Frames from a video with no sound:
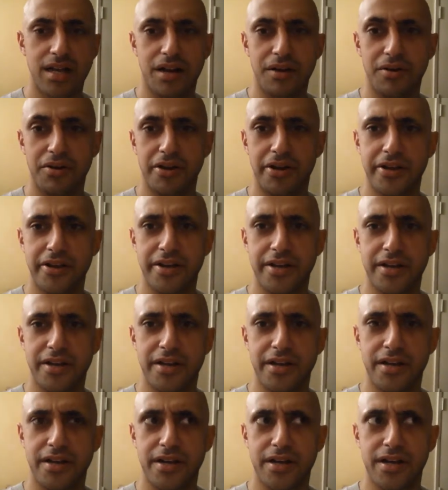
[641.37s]
I,
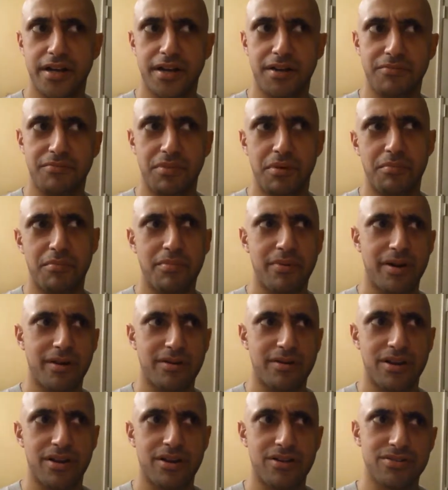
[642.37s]
uh, I'm
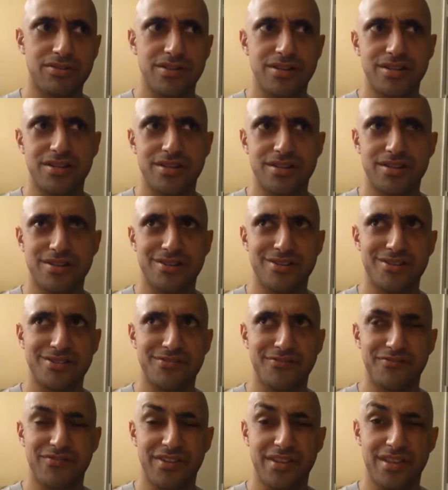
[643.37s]
about one
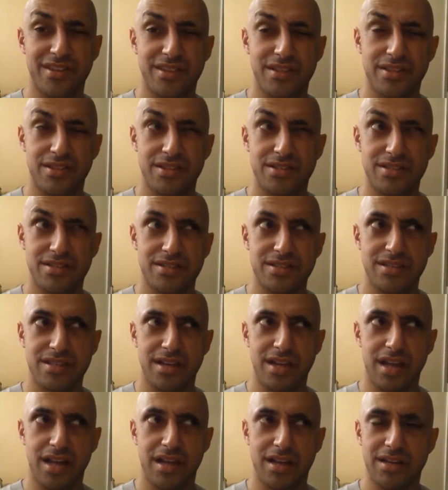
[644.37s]
hundred fifty,
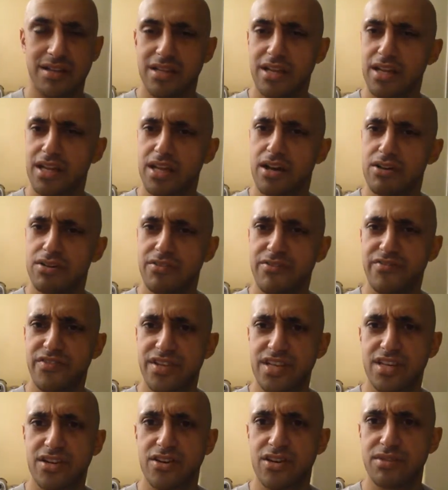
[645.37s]
yeah, like one hundred
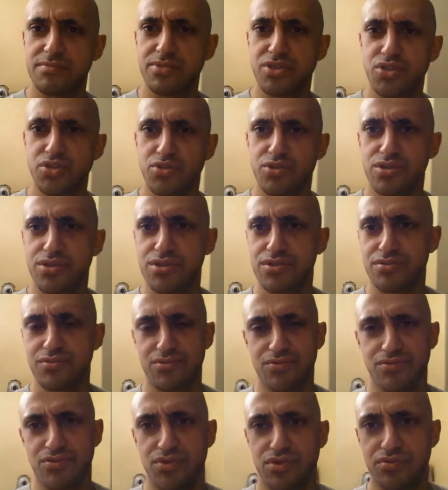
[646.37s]
fifty carbs short.
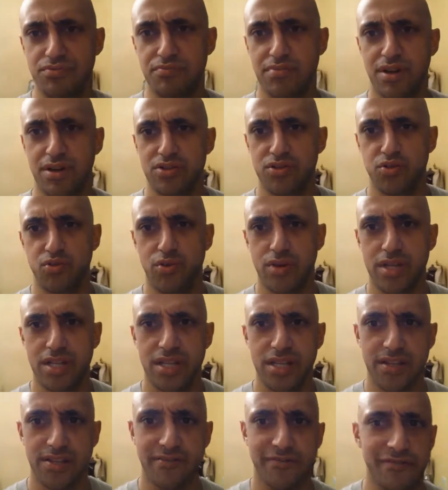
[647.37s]
About
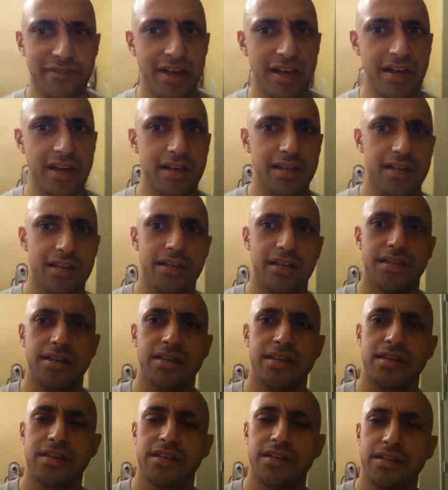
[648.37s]
twenty fat
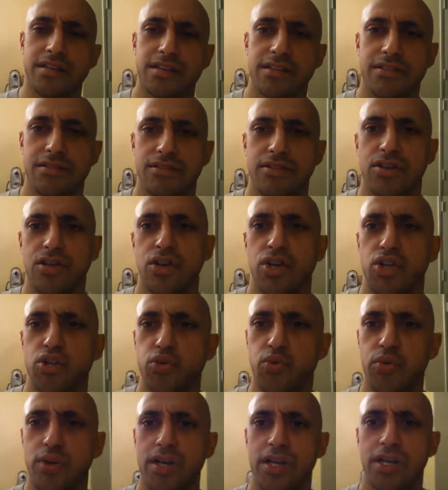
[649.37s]
and
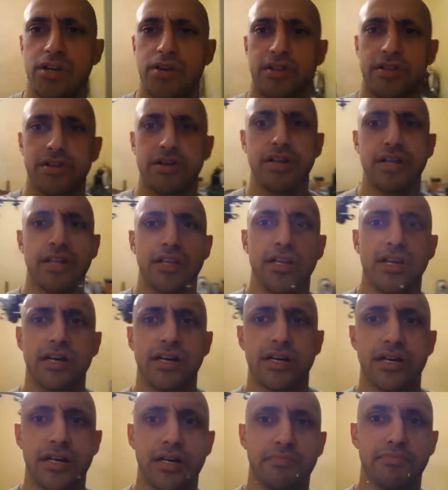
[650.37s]
twenty or thirty
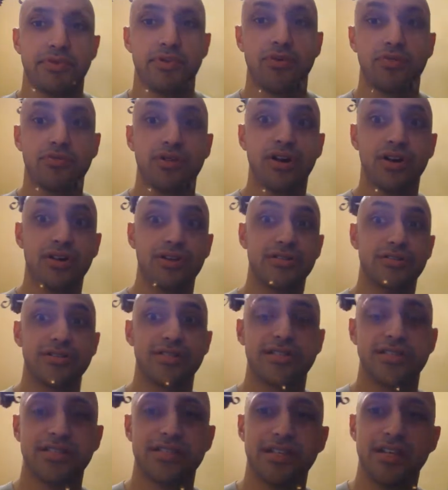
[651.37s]
uh,
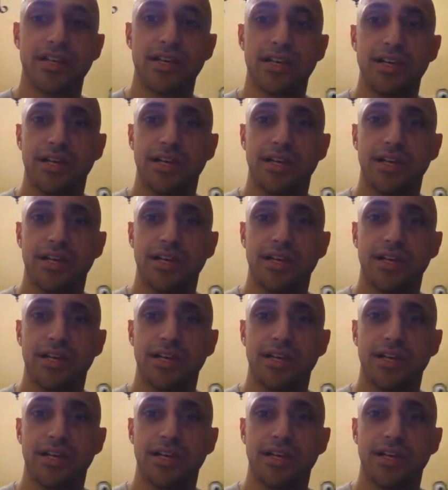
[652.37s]
protons.